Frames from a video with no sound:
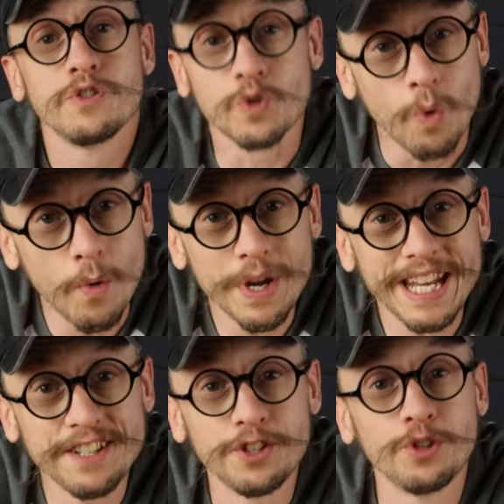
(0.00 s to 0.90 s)
So what we
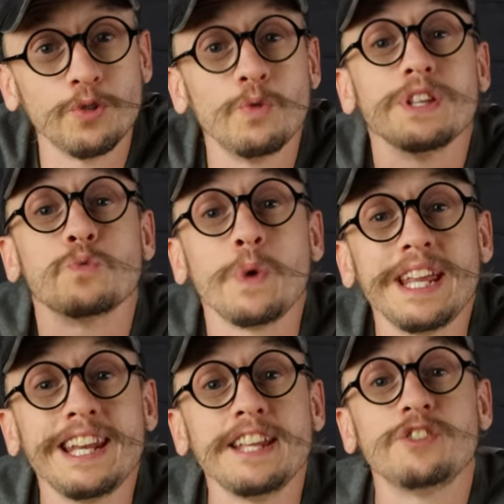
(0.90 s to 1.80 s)
need to do is
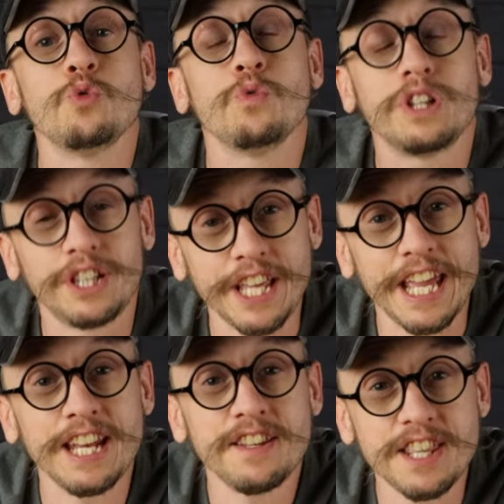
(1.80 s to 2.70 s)
we need to
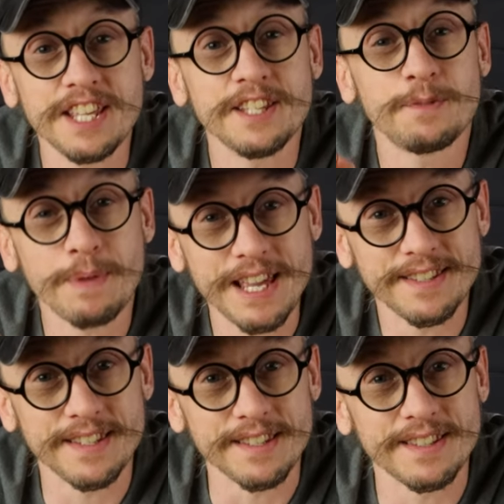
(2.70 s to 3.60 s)
clean these
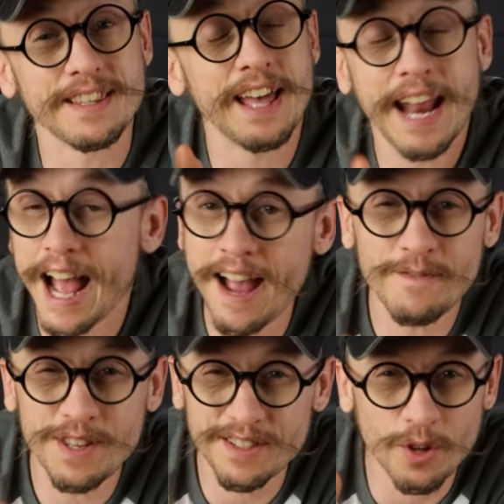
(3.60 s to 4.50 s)
pieces that
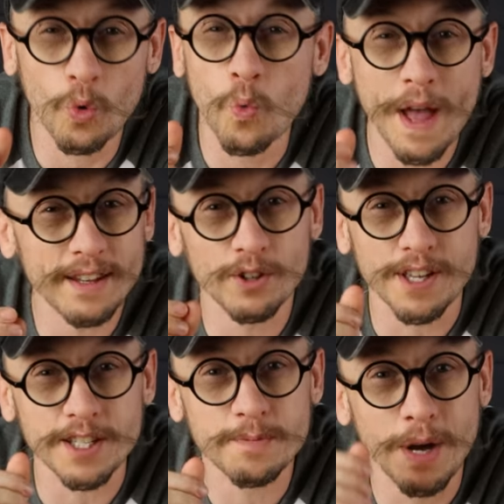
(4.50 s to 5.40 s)
have these little wet
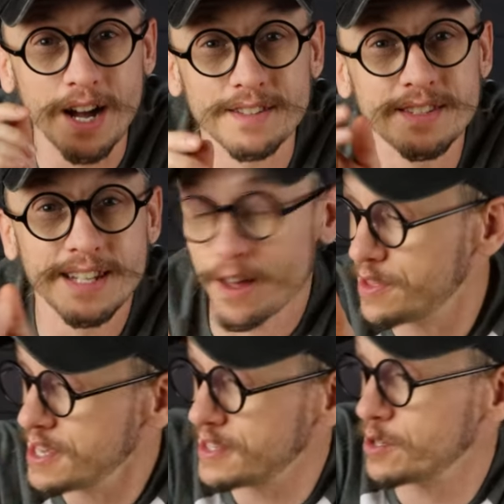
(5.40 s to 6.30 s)
looking spots. Now
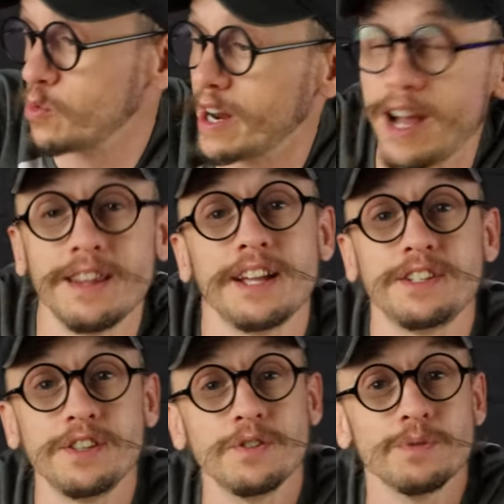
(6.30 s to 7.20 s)
this is what I like
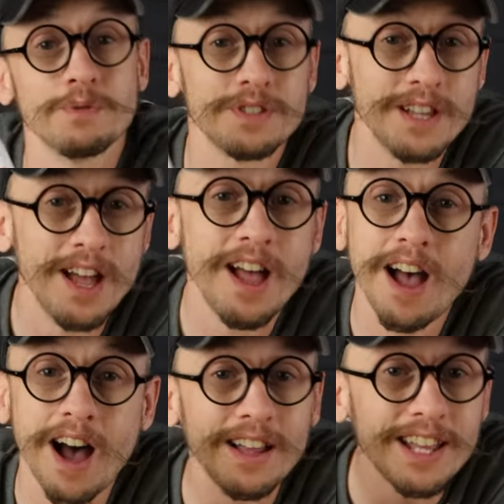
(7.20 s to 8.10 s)
to use.
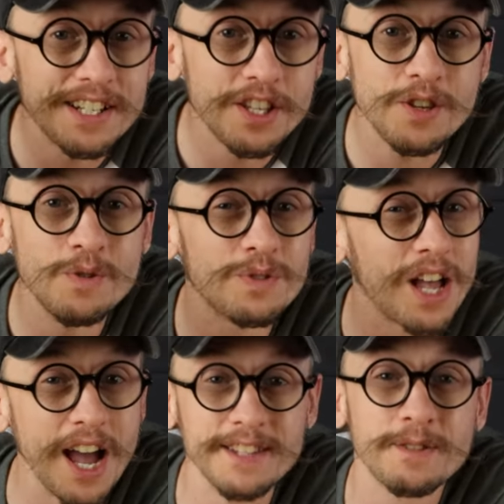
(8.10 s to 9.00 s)
I like to use
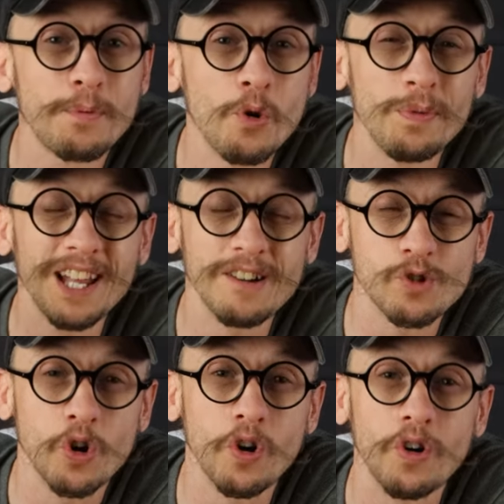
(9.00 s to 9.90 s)
isopropyl
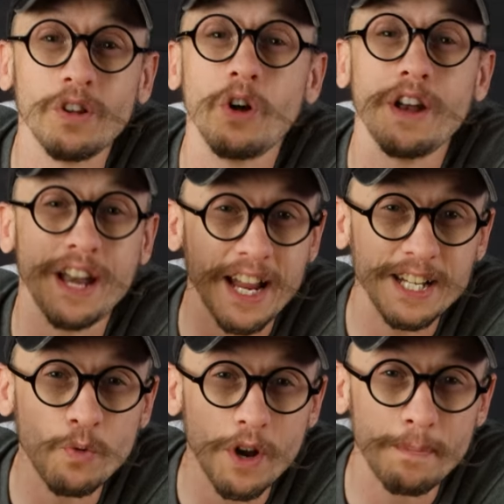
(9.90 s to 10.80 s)
alcohol,
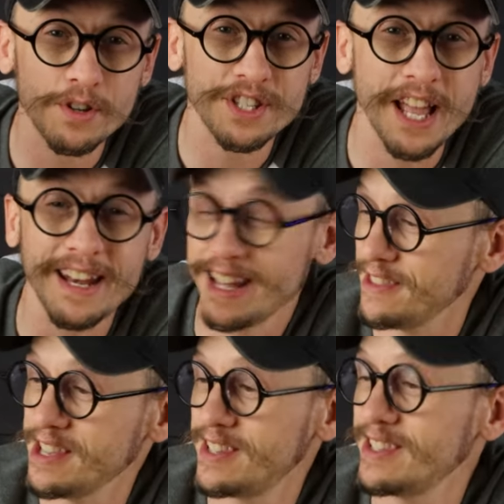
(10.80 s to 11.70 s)
91%,
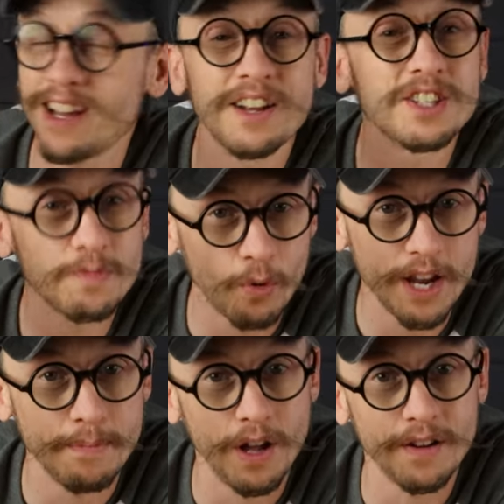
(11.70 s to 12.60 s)
and this is on a
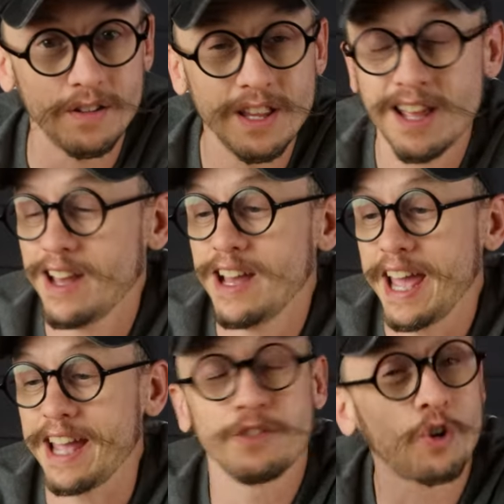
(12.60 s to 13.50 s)
spray bottle.
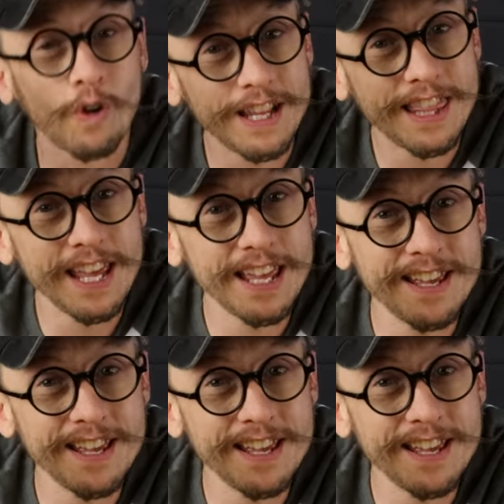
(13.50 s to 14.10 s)
And the great thing